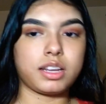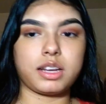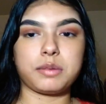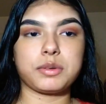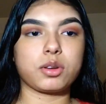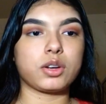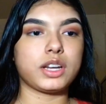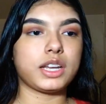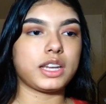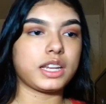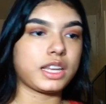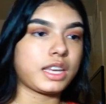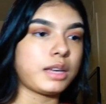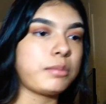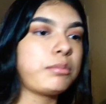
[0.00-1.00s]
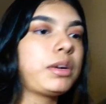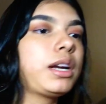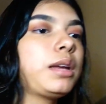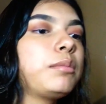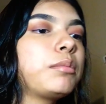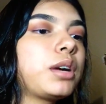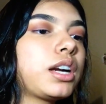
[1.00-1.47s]
I'm going to go ahead and get
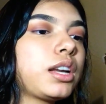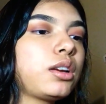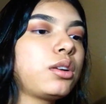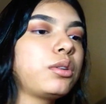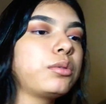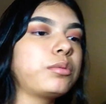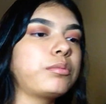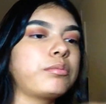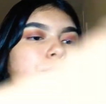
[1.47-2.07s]
my Mario